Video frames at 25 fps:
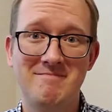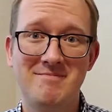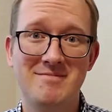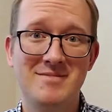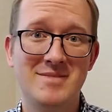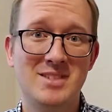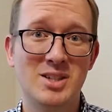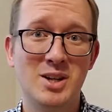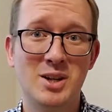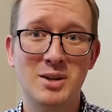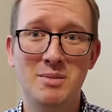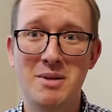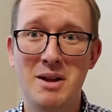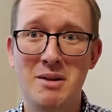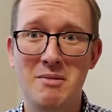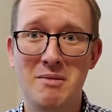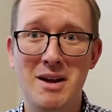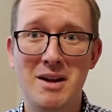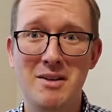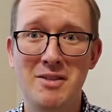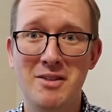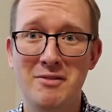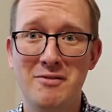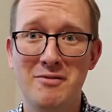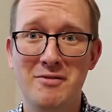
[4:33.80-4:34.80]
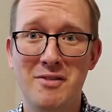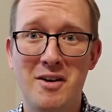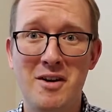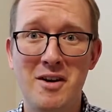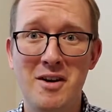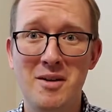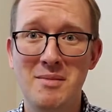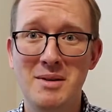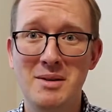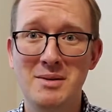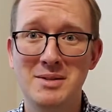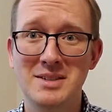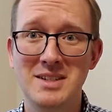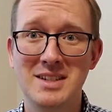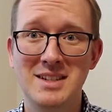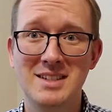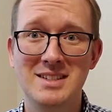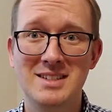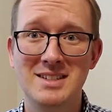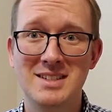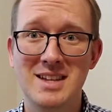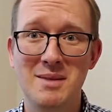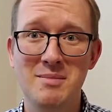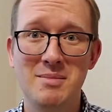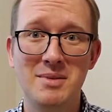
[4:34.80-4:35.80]
took me around the farm. I was like
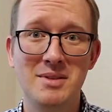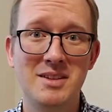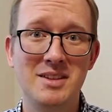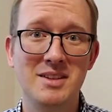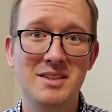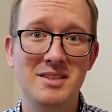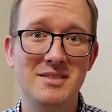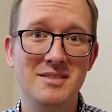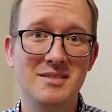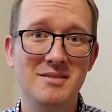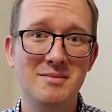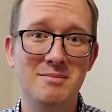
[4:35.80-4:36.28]
stepping in